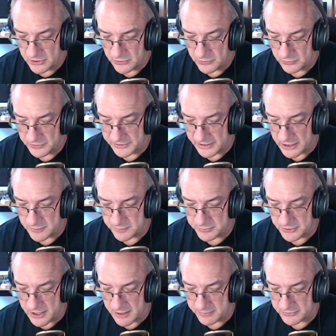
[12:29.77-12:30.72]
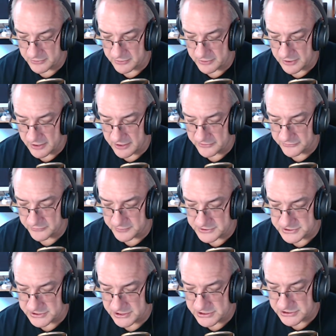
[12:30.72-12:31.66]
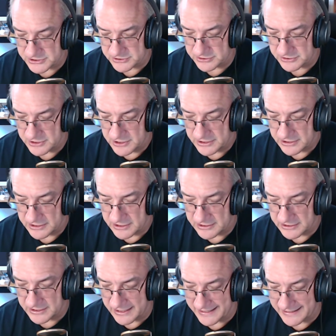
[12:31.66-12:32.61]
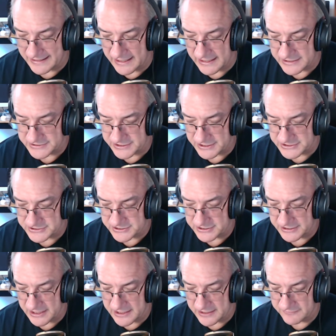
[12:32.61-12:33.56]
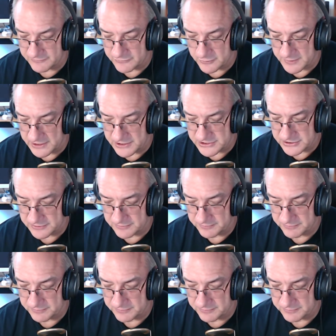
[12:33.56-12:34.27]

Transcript: without proper authorization can gain access to that information.